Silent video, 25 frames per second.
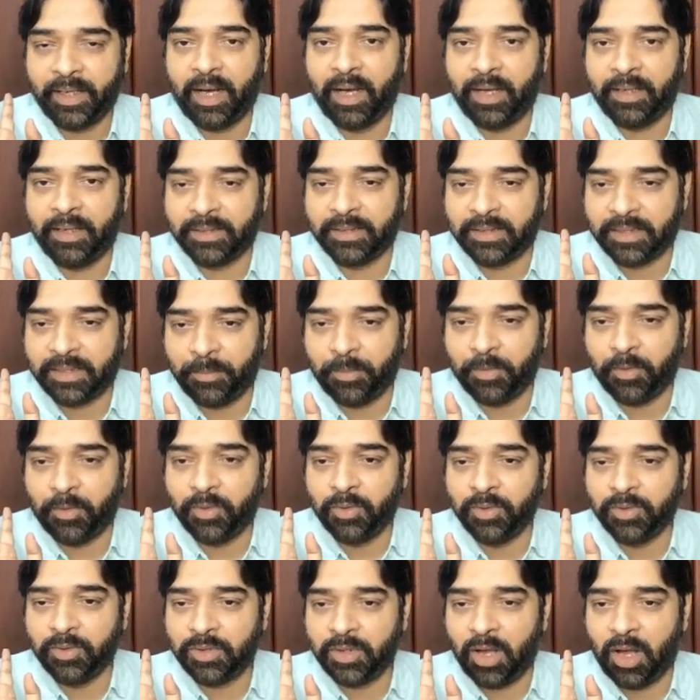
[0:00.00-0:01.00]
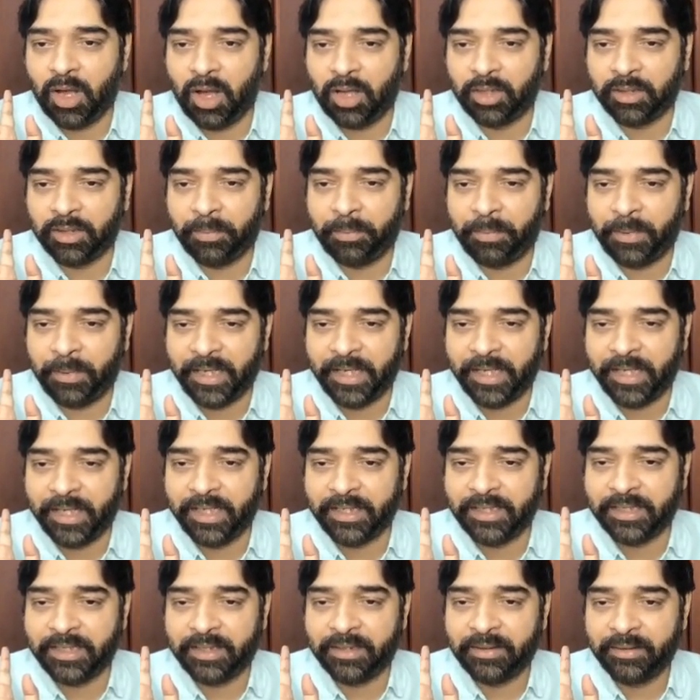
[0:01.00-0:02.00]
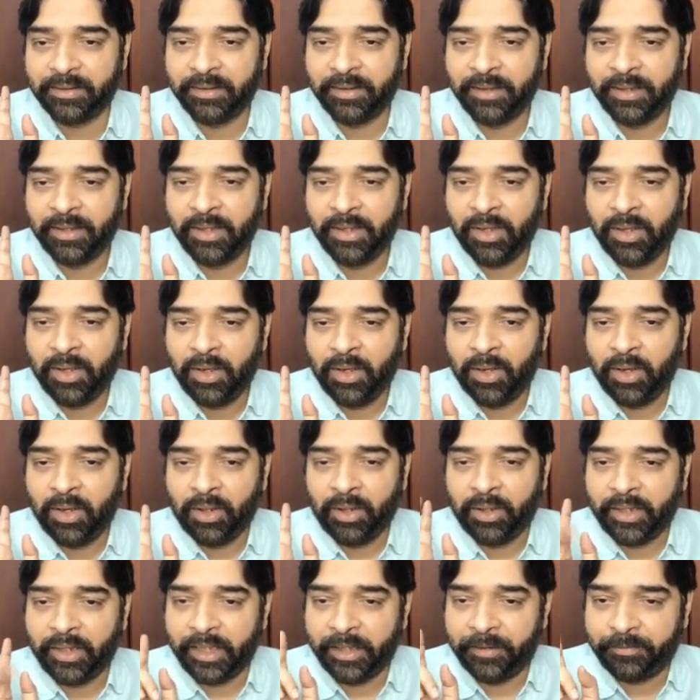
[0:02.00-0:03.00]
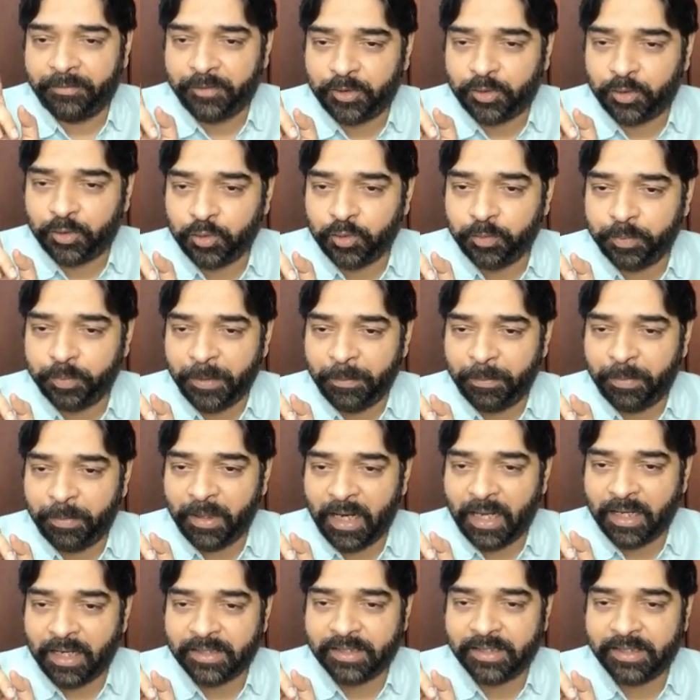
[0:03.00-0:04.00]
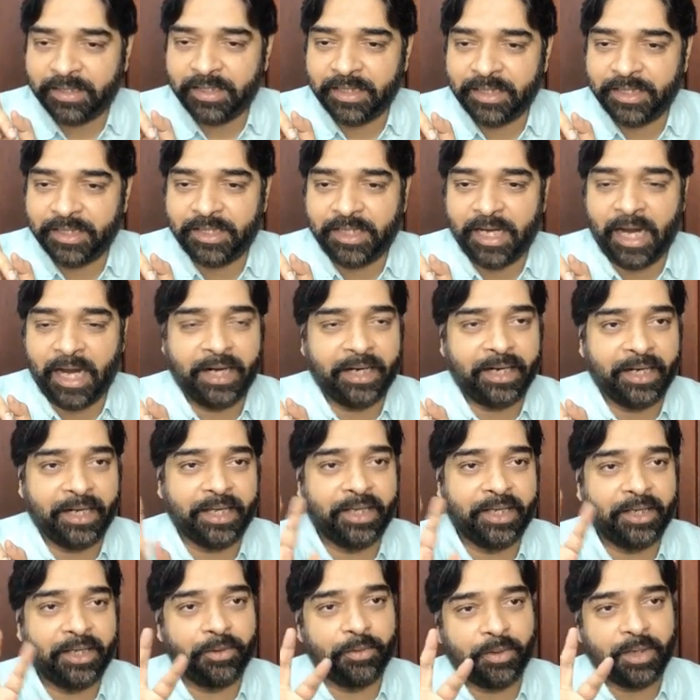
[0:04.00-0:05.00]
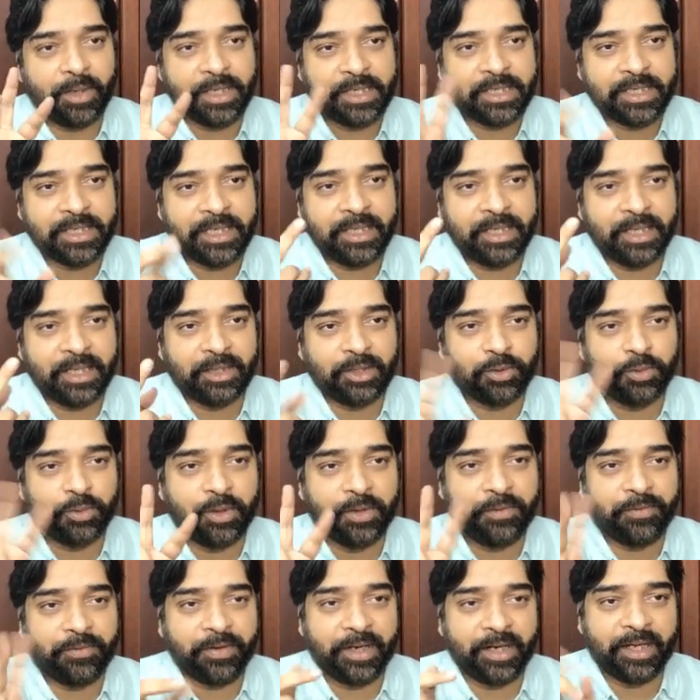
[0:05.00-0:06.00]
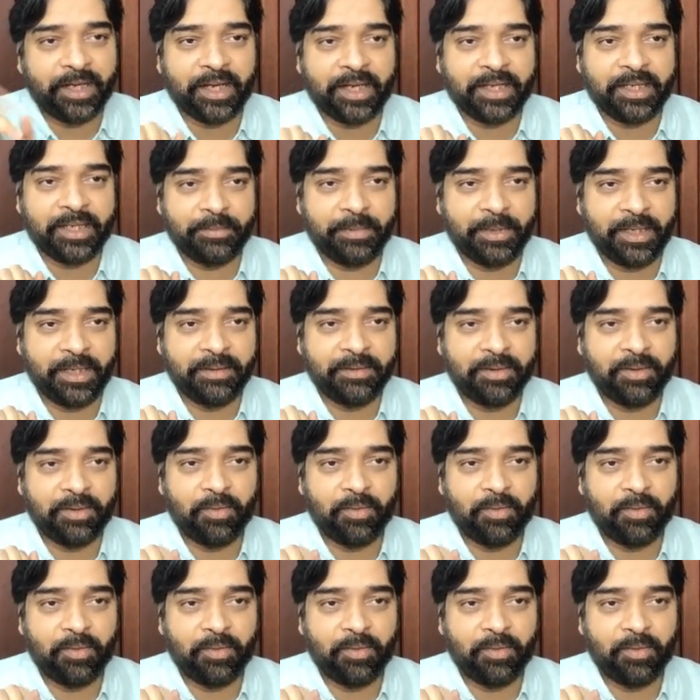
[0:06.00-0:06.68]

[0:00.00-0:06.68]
Suppose on the place, if 2 people are standing, you can see the 2 different arrangement.